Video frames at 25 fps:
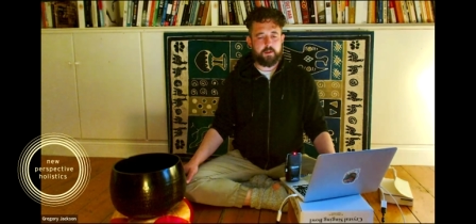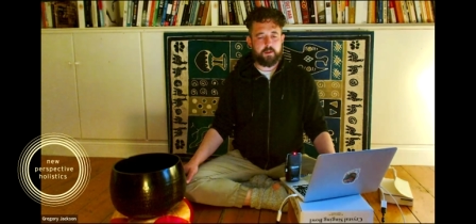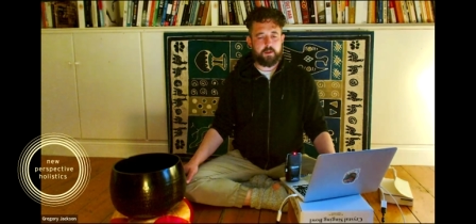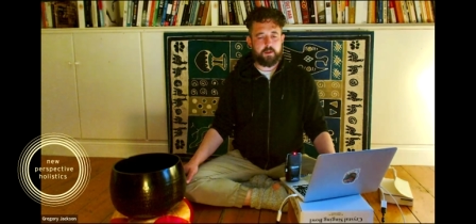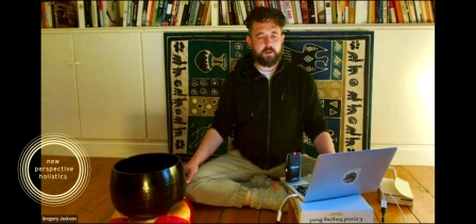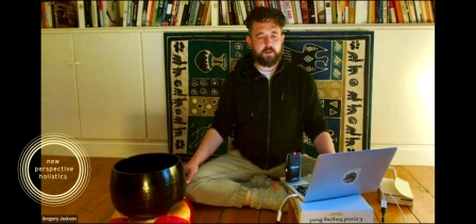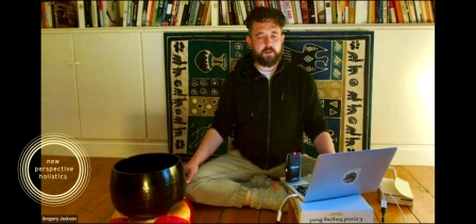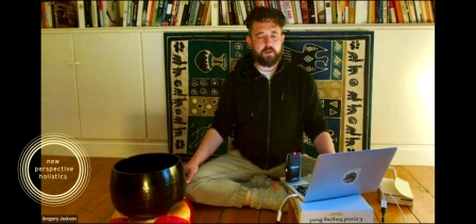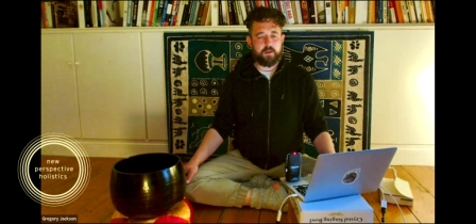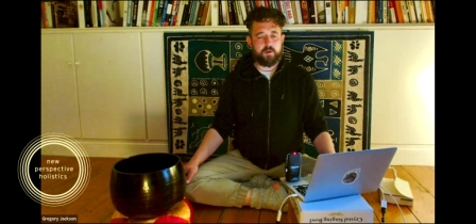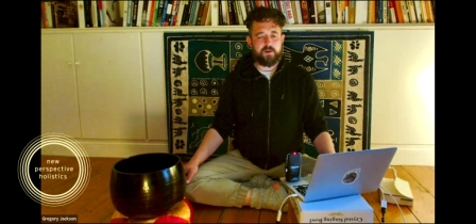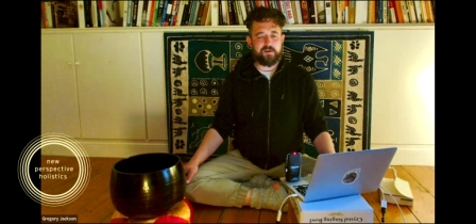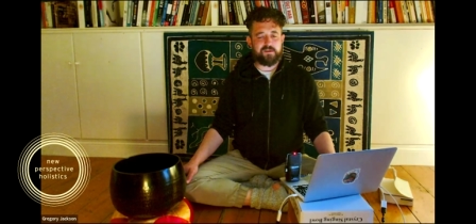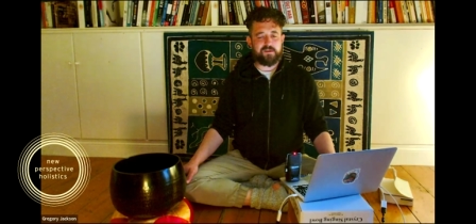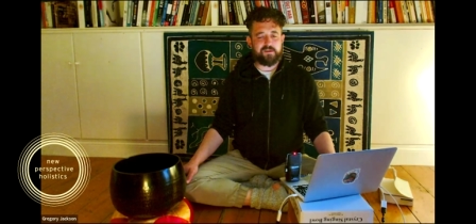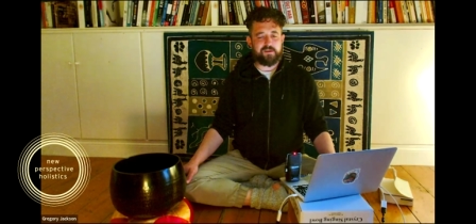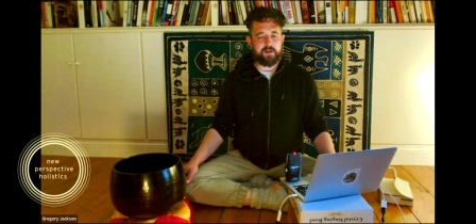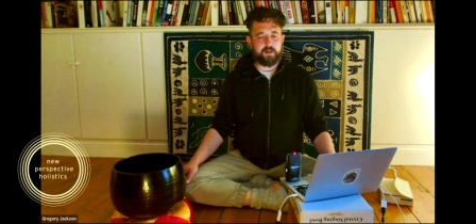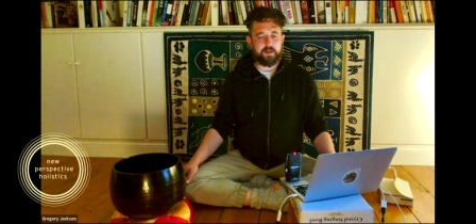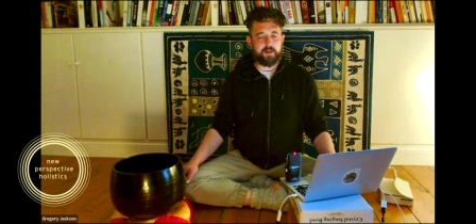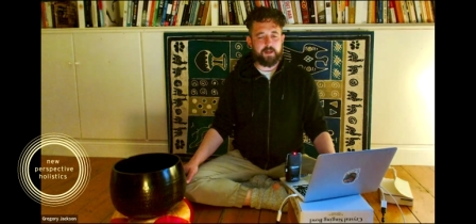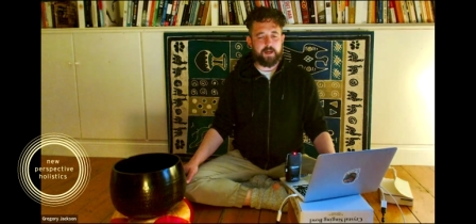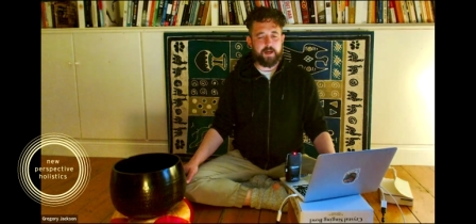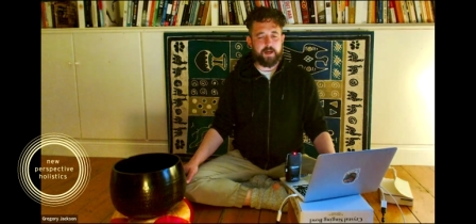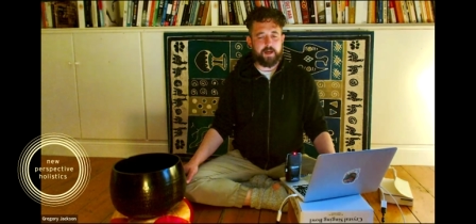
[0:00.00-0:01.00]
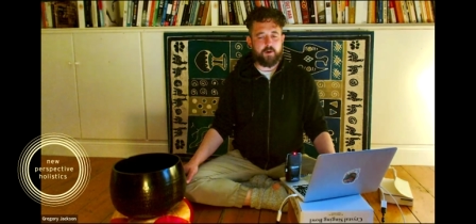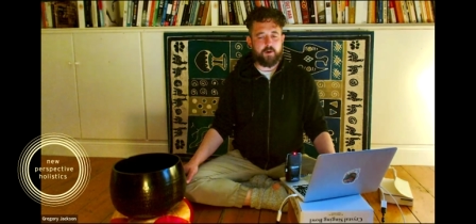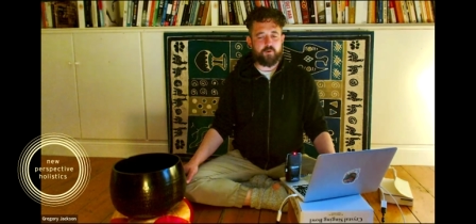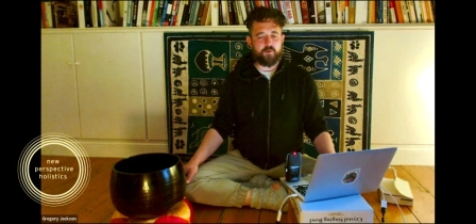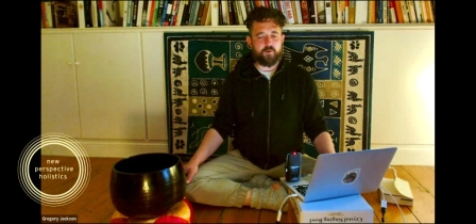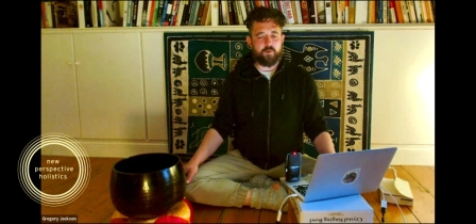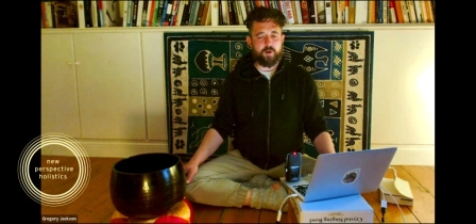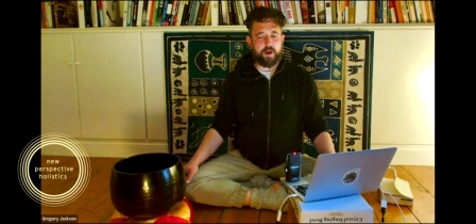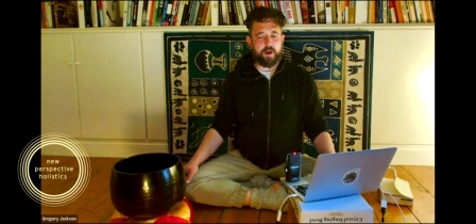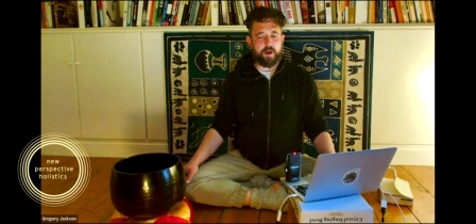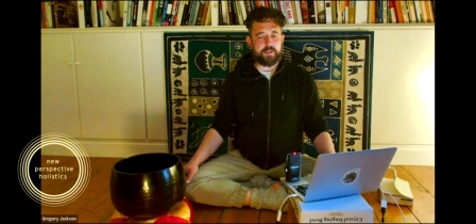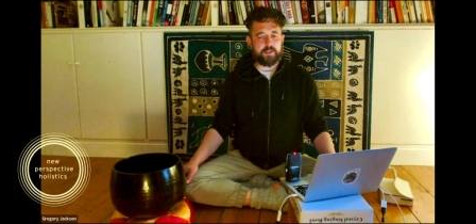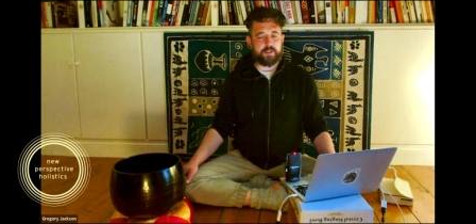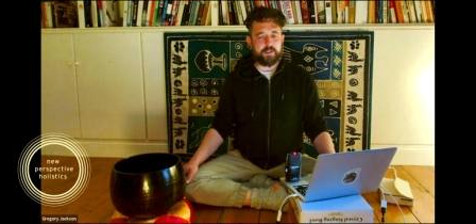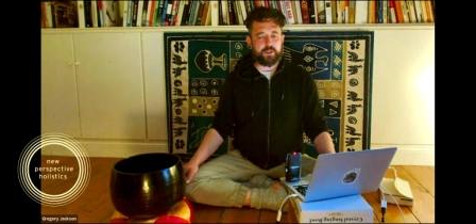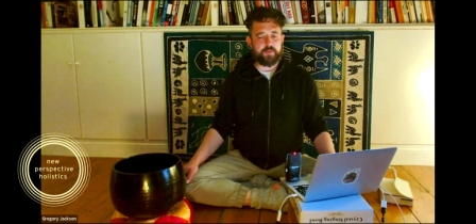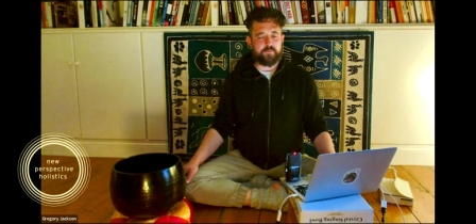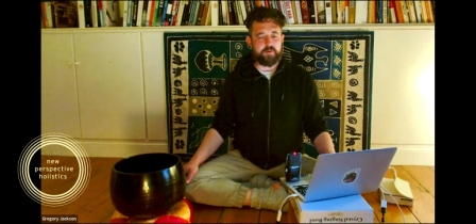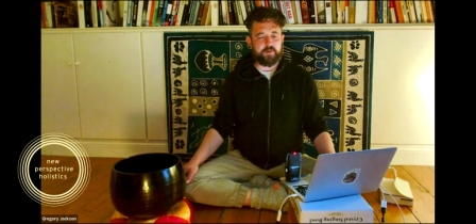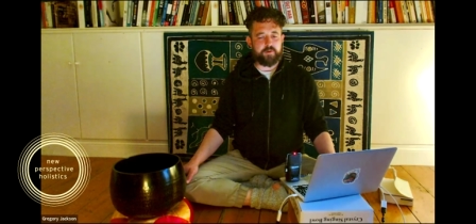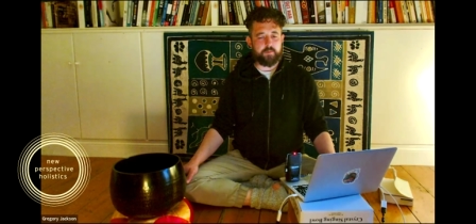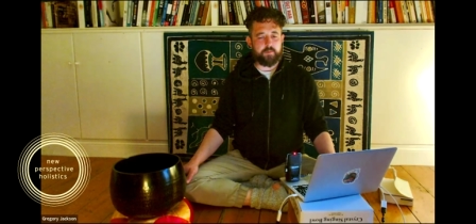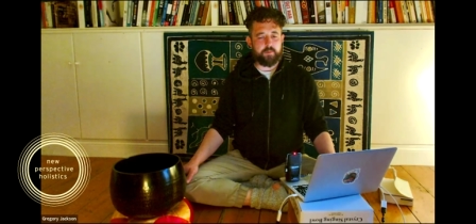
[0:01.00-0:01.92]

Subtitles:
And noticing how the rest of your